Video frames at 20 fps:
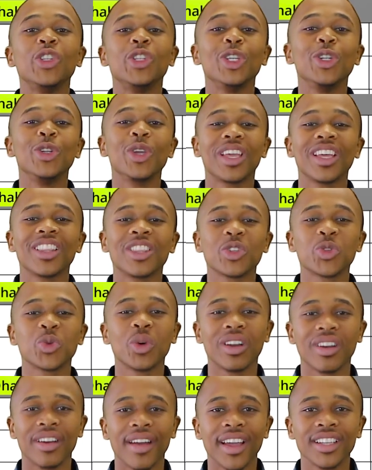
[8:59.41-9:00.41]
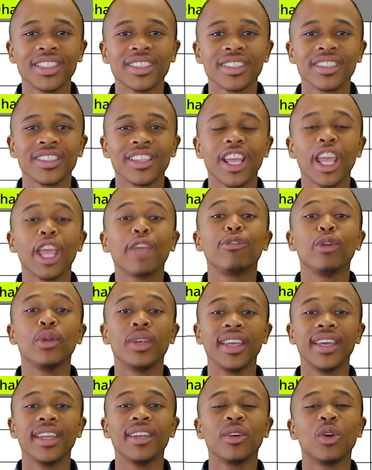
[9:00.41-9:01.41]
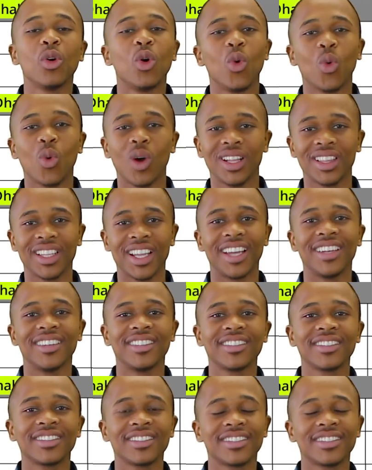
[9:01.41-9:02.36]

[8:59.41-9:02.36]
Did you get this one right? If you did, well done.